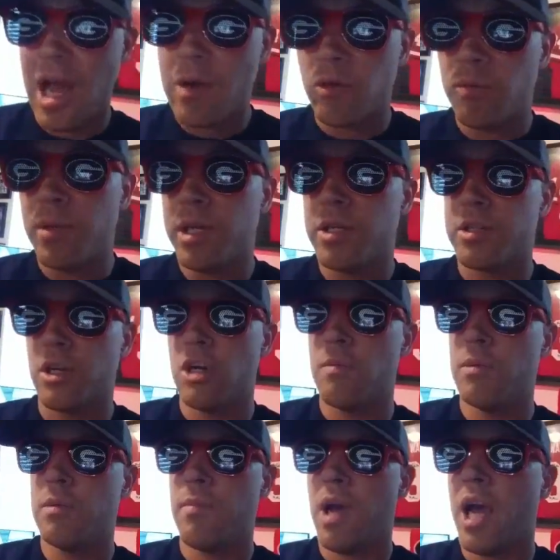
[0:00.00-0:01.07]
that will be
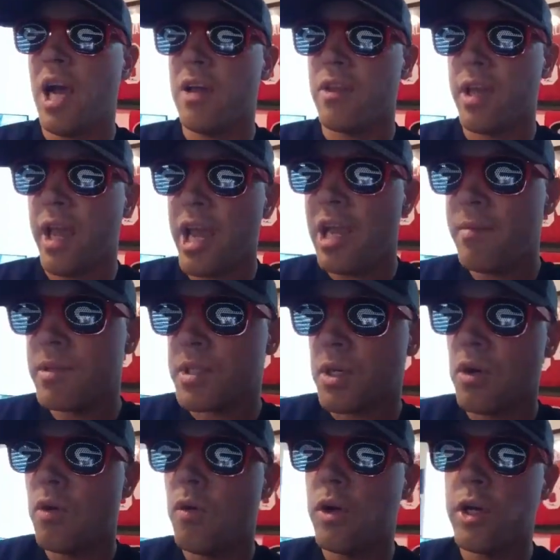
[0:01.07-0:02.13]
determined by how the game is
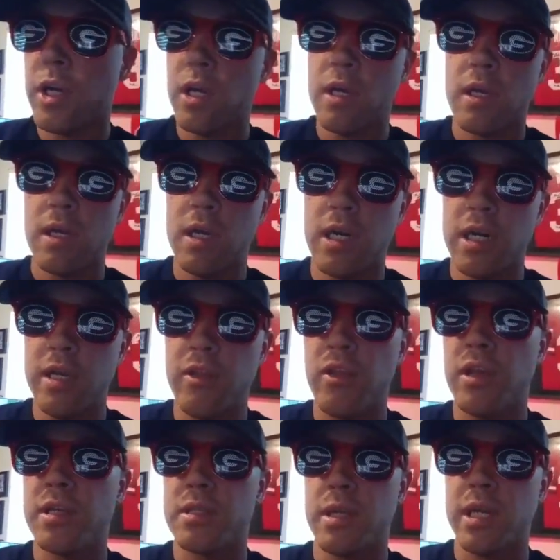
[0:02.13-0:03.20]
going and
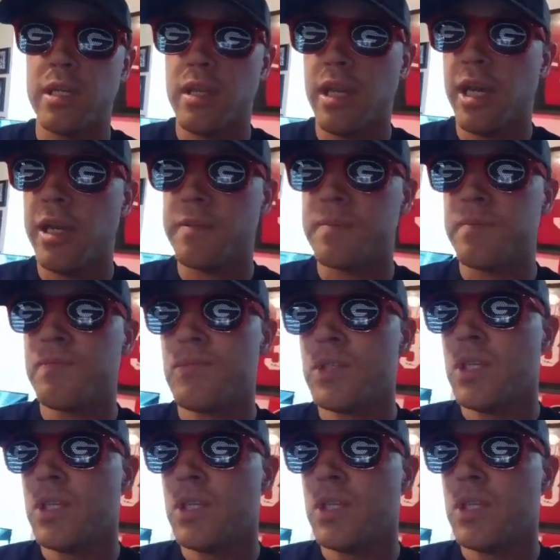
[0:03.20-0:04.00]
things like that.